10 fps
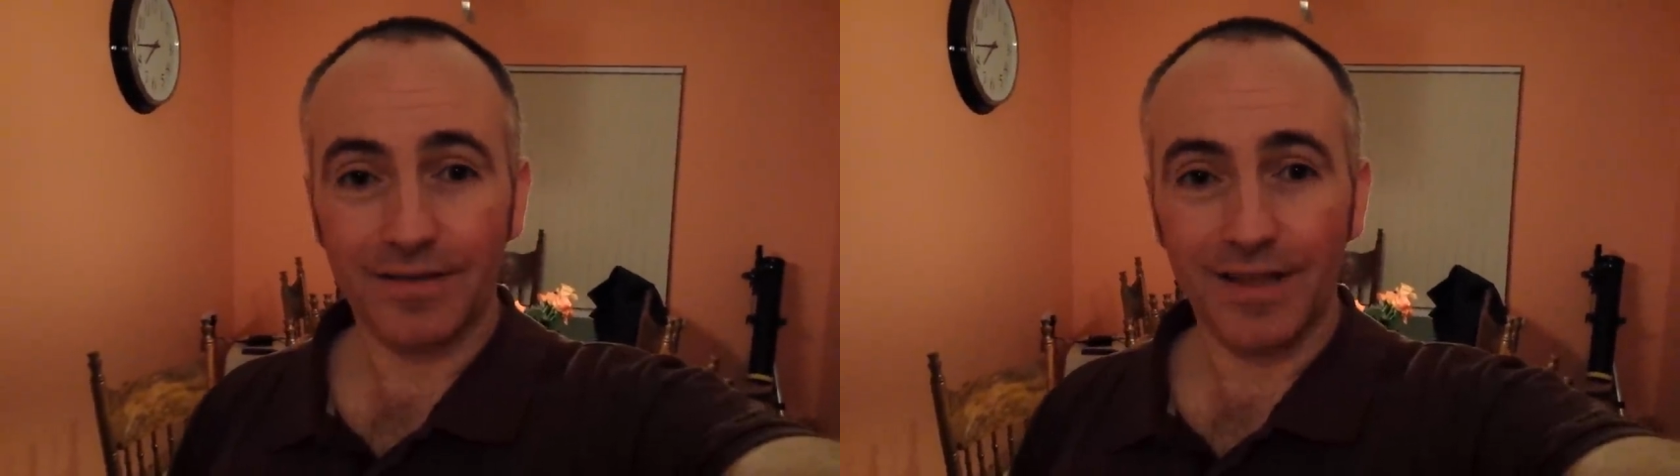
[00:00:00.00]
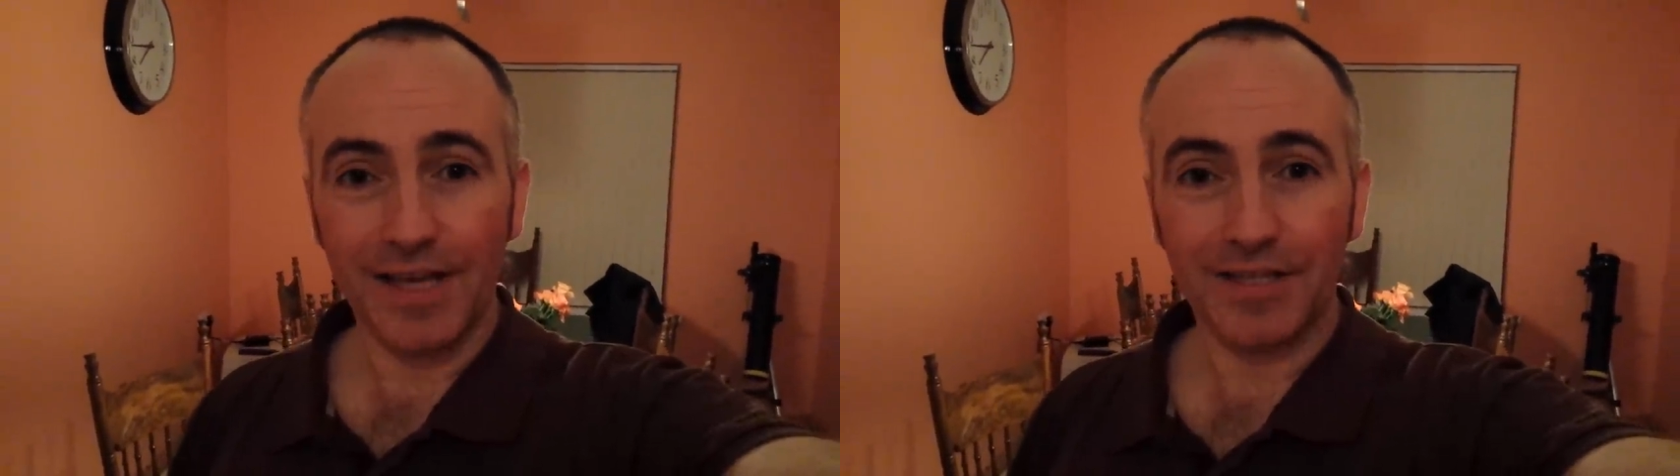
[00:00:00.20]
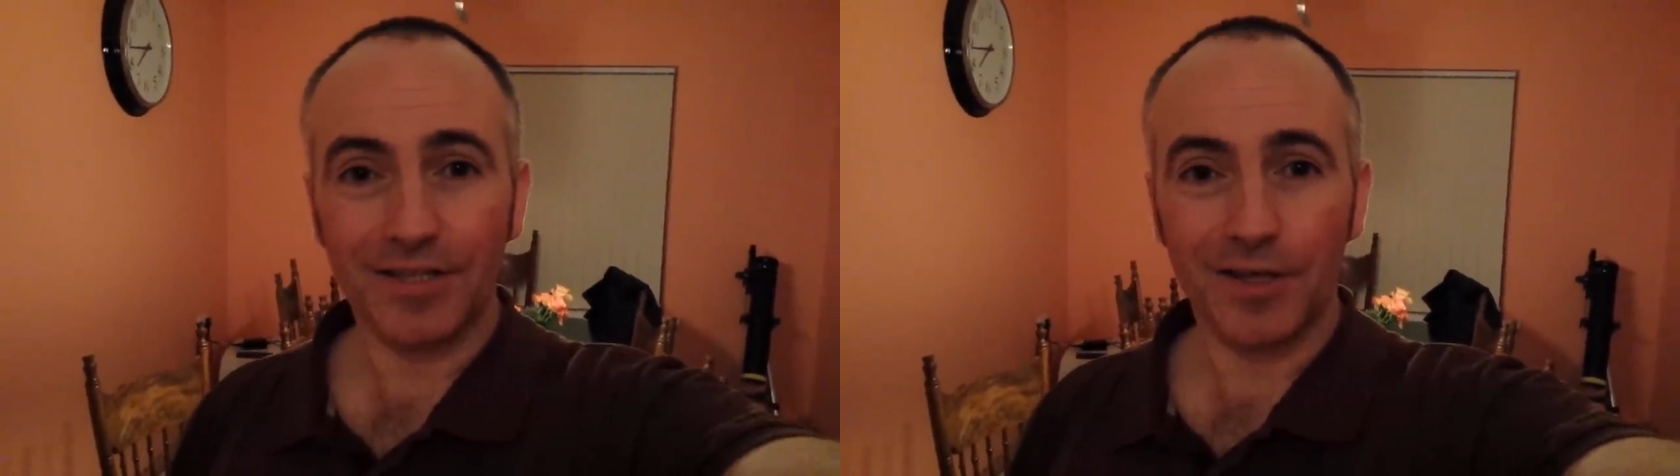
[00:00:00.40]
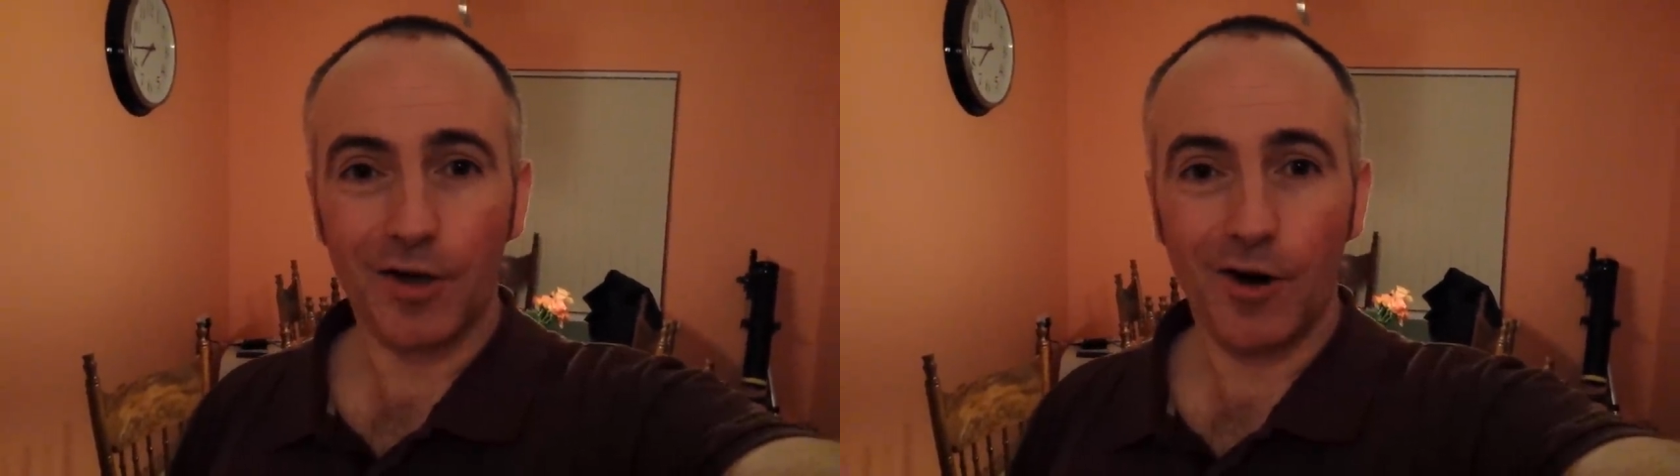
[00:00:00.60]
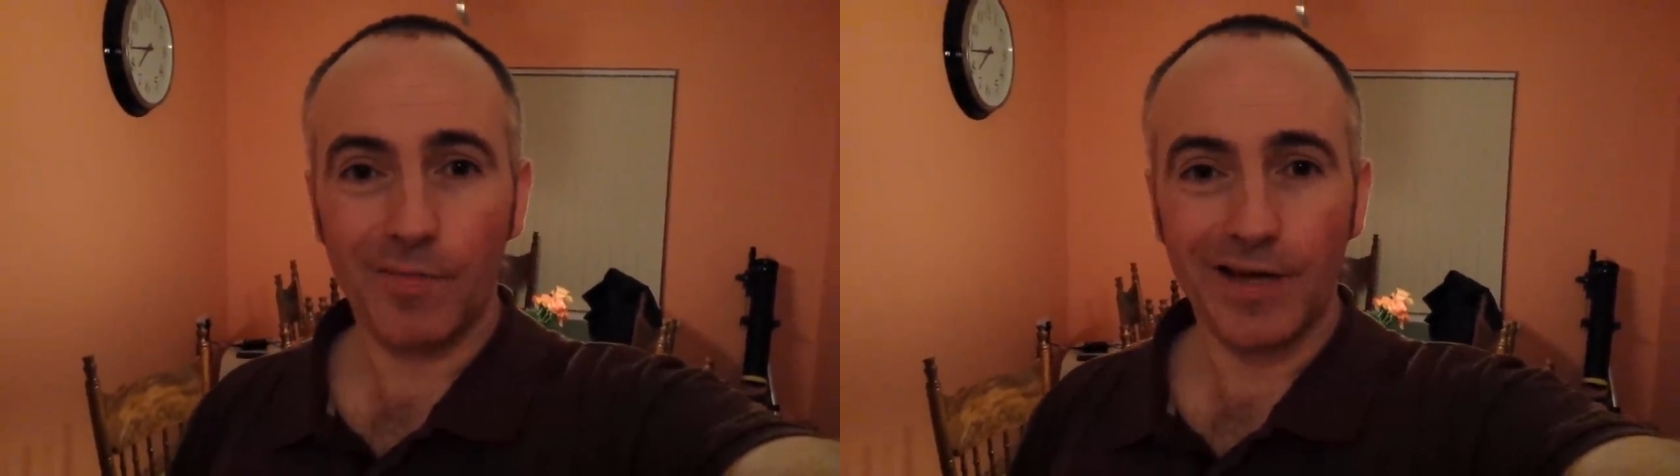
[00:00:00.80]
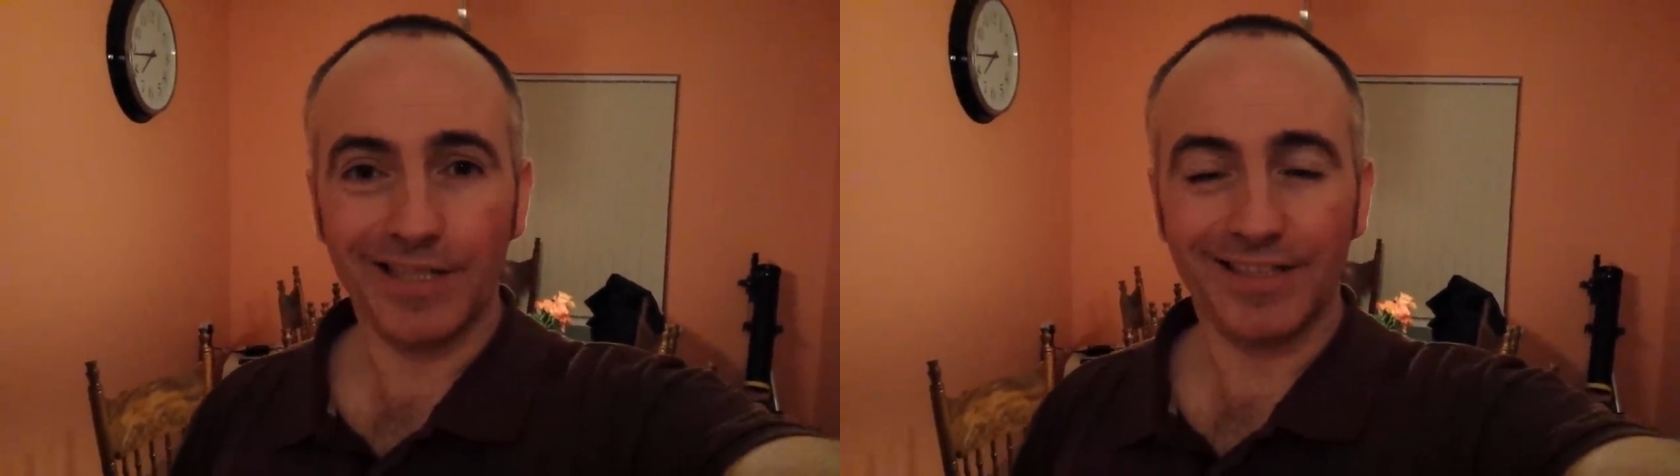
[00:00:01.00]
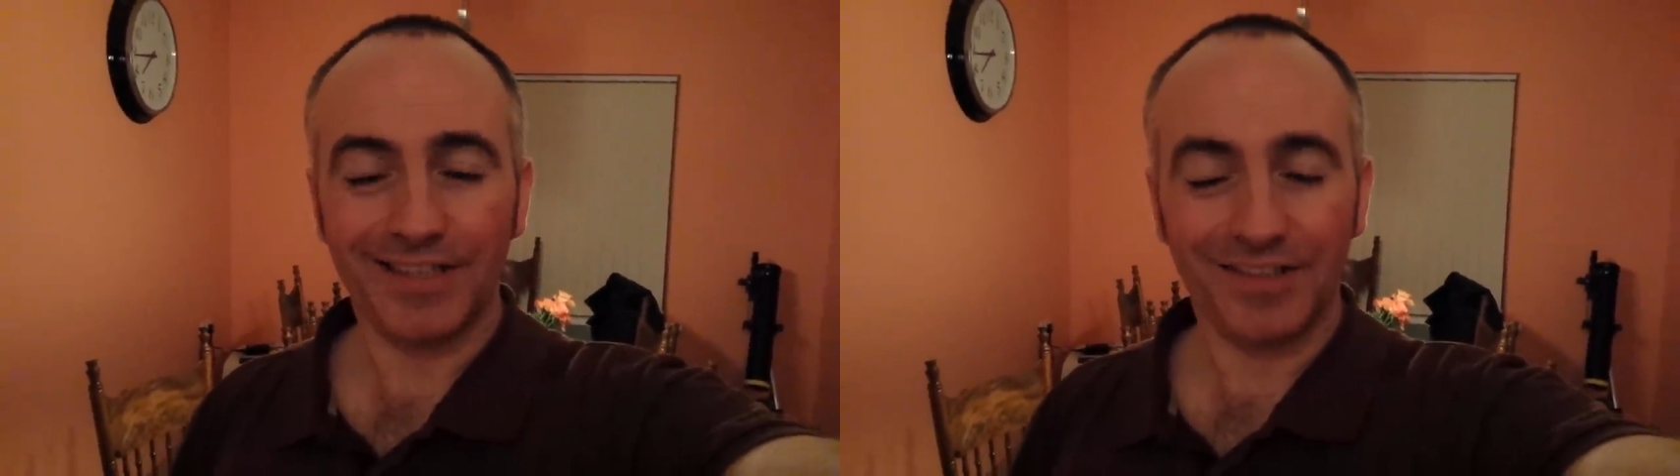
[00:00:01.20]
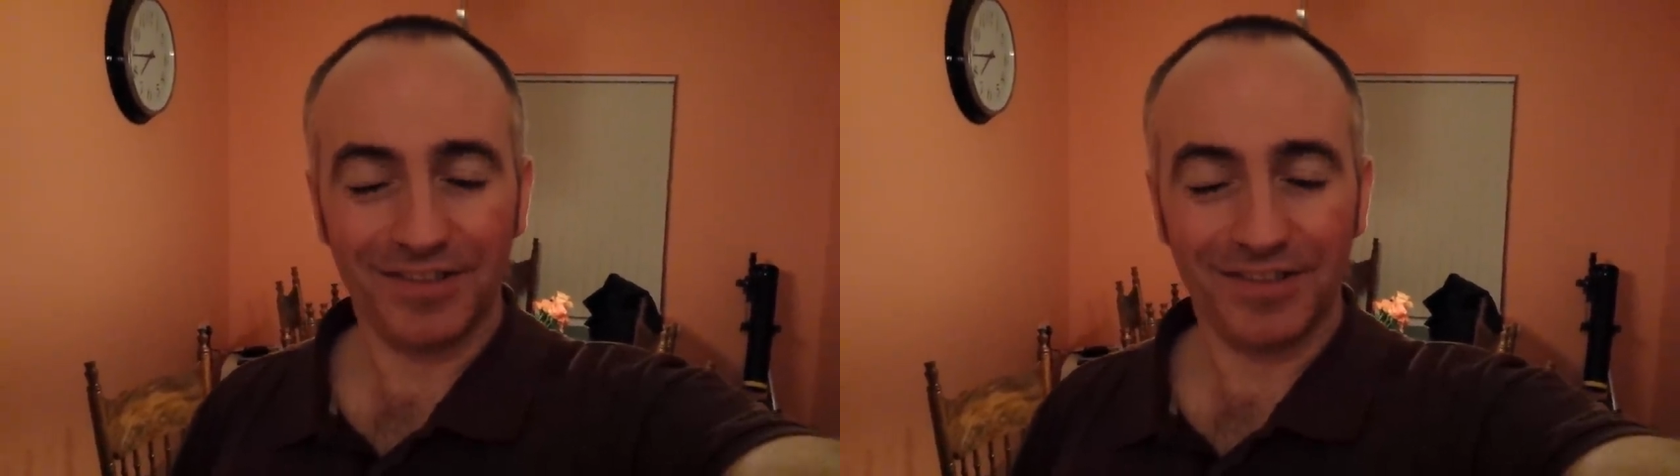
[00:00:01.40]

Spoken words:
likes and the comments.